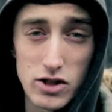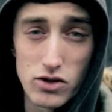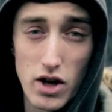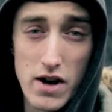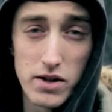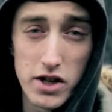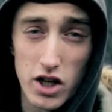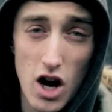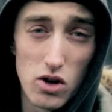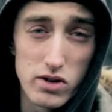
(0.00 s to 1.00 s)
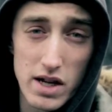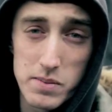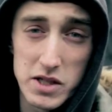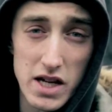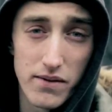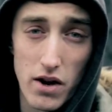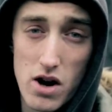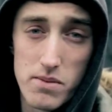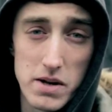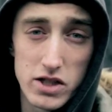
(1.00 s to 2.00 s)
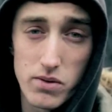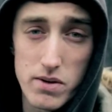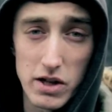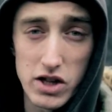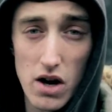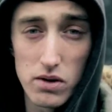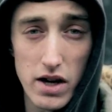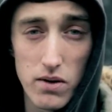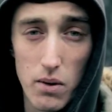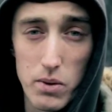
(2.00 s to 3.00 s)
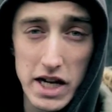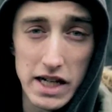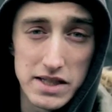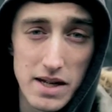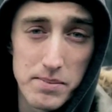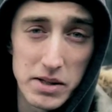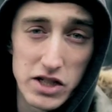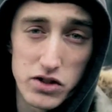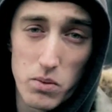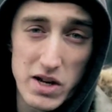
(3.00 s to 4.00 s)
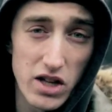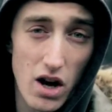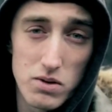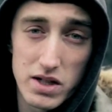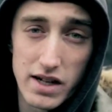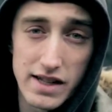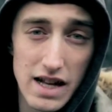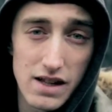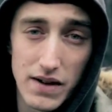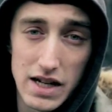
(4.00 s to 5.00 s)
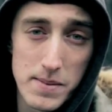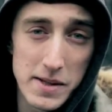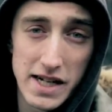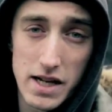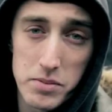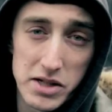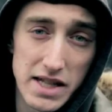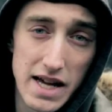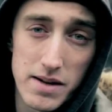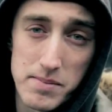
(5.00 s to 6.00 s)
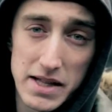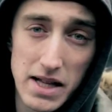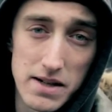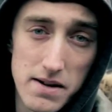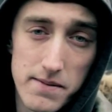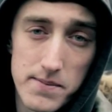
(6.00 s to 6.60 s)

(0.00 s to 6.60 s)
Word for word: as I drown in the cold deep sea of our own misery, we're doled out our weekly sympathies, a weak toast to the death of our limited liberty taken bitterly.